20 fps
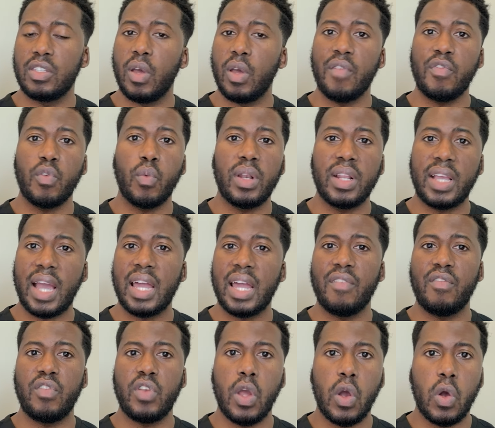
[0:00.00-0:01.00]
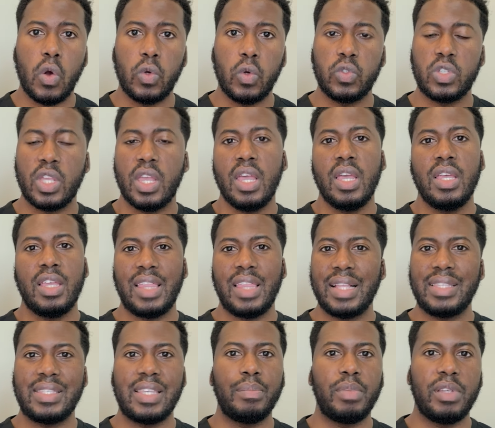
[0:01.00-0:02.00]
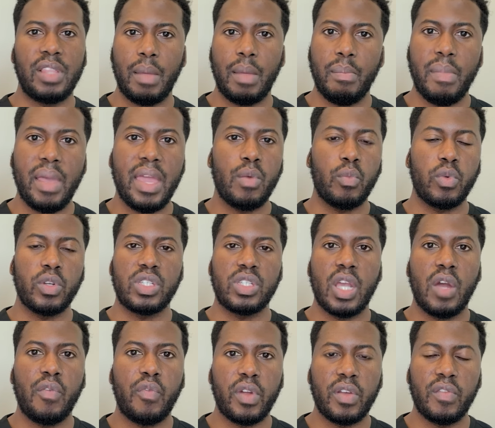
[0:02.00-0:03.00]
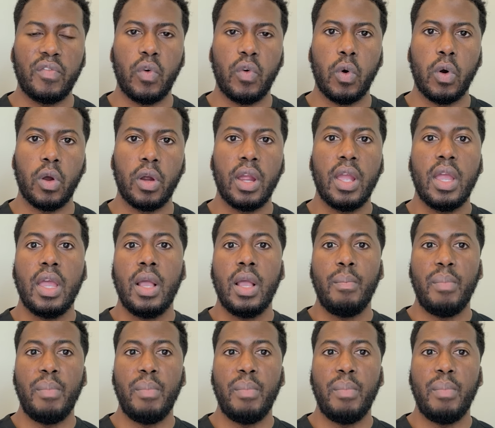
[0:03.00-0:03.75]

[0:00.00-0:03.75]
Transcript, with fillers: So everyone kind of knows that that's something that men were suffering for.